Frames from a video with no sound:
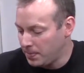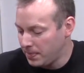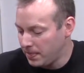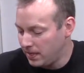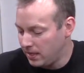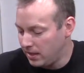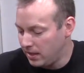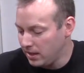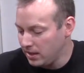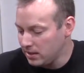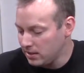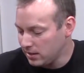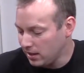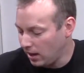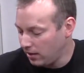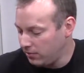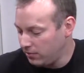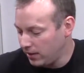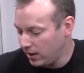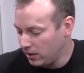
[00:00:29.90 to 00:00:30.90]
this I
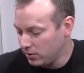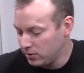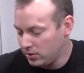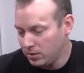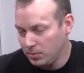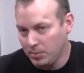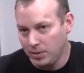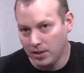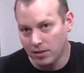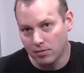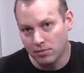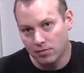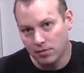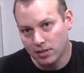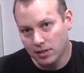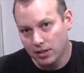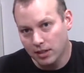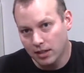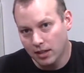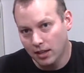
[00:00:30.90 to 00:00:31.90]
found to be a
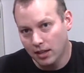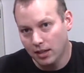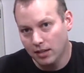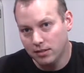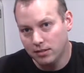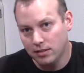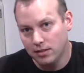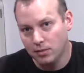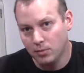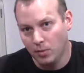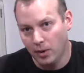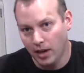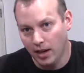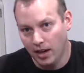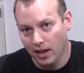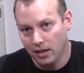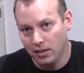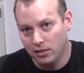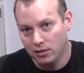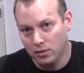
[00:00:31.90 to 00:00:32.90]
really easy
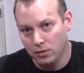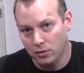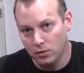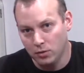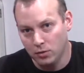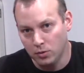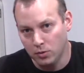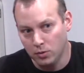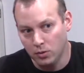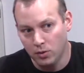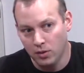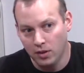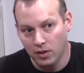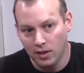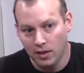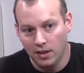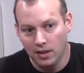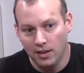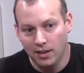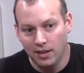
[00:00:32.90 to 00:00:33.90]
way to
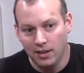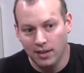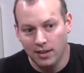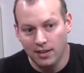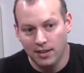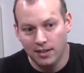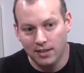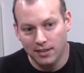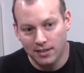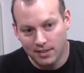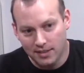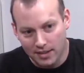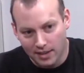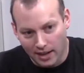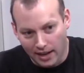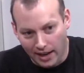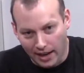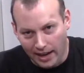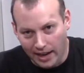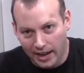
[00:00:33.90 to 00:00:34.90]

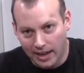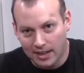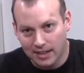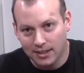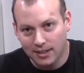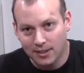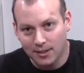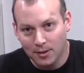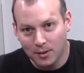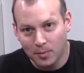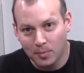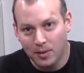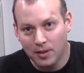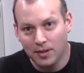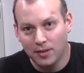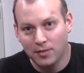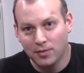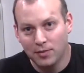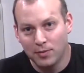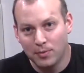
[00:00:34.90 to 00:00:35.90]
add a little bit
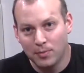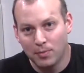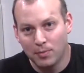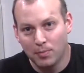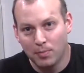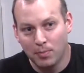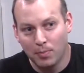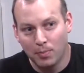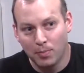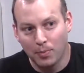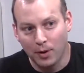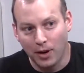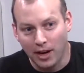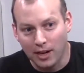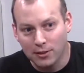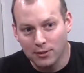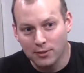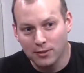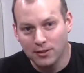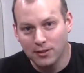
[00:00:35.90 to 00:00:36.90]
of
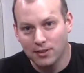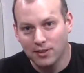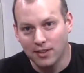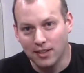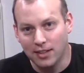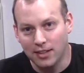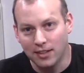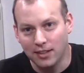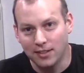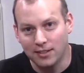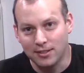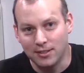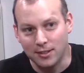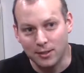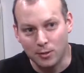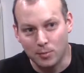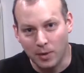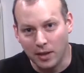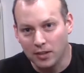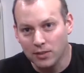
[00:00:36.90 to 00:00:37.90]
pressure in a
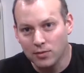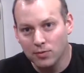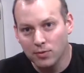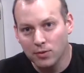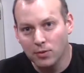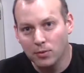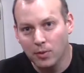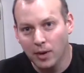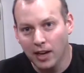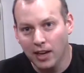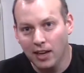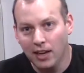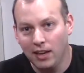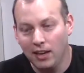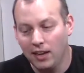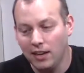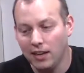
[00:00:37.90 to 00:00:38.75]
suspenseful way.